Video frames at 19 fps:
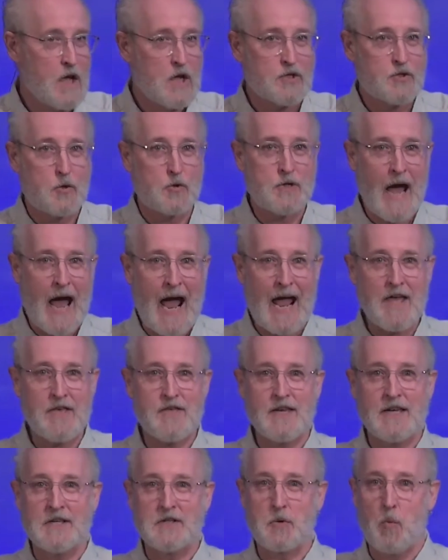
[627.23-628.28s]
So
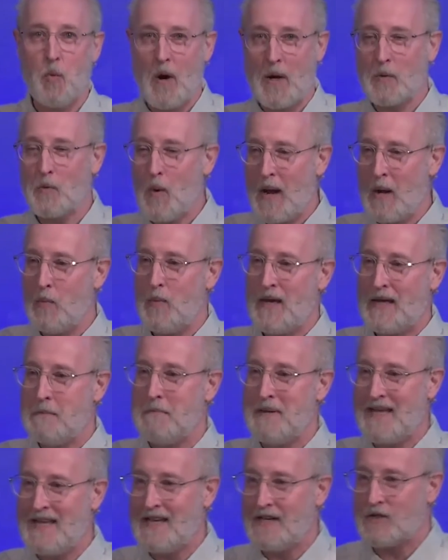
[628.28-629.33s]
tithing is one way we can
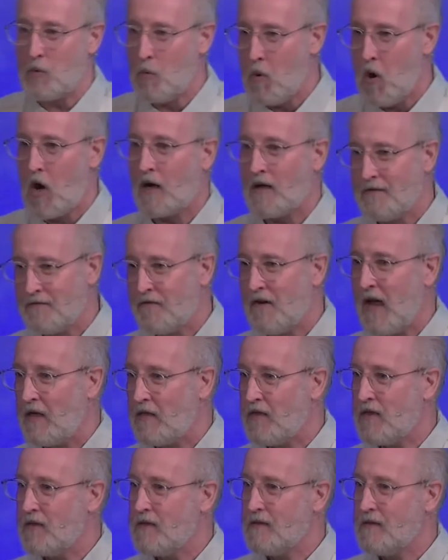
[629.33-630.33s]
begin to walk in faith.